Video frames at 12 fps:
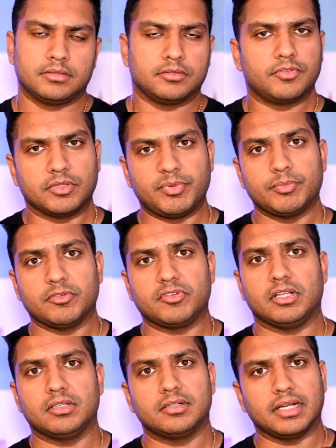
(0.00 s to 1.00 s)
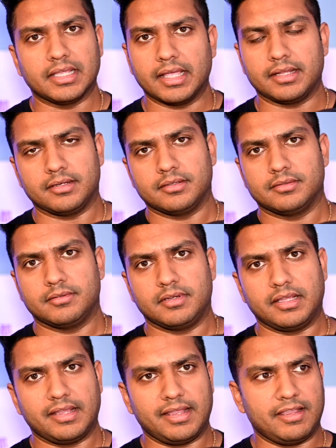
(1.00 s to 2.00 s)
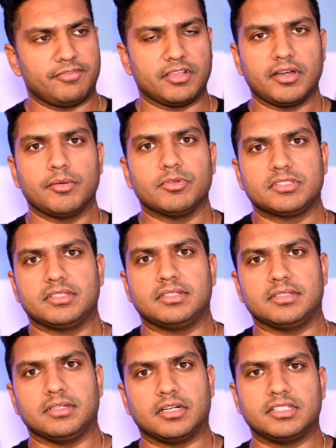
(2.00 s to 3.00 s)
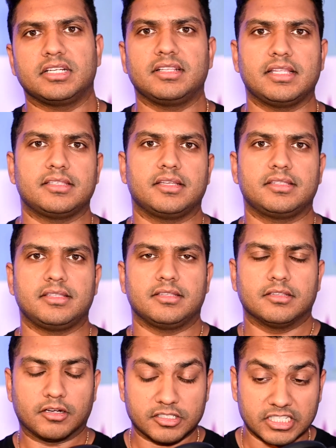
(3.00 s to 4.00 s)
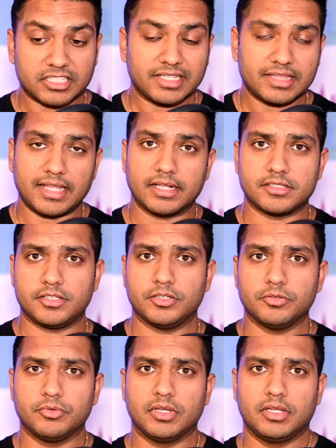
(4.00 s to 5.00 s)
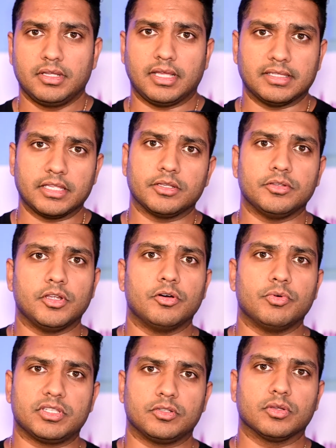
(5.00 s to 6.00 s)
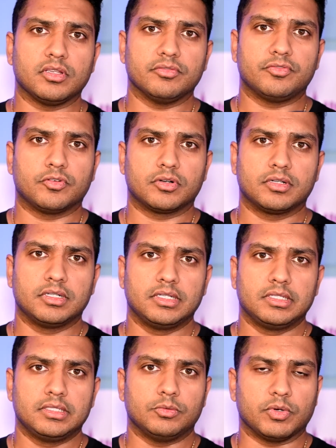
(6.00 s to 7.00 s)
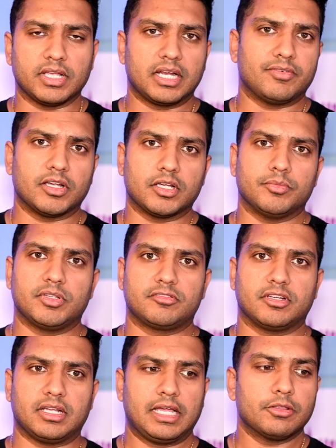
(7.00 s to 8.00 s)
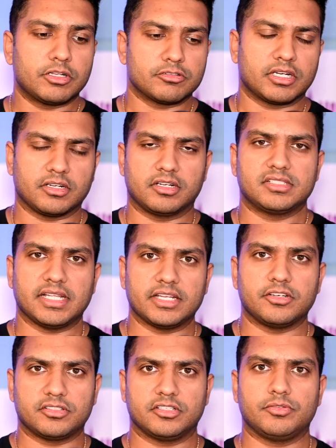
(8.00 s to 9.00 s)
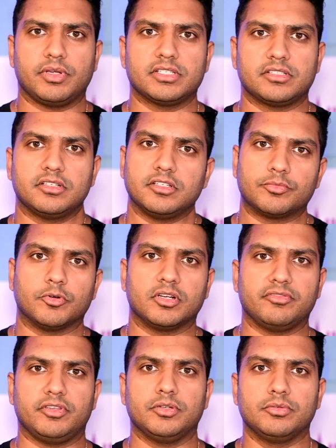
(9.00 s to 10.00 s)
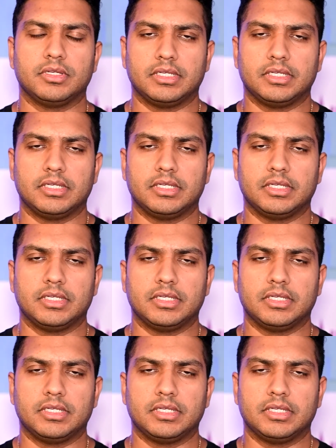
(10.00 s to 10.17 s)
For the people of color, again, if they're able to articulate that to you and let you know what they're looking for, what kind of outcome how they're trying to understand your situation and your point of view,